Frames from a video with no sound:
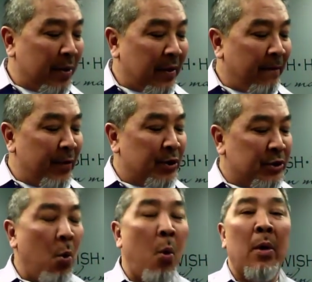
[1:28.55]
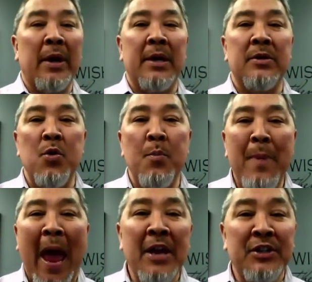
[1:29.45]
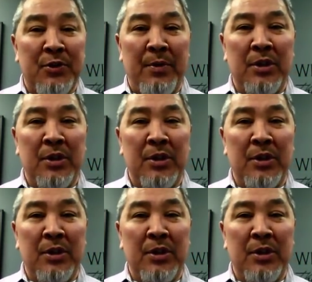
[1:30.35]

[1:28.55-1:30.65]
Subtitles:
and the first organ you master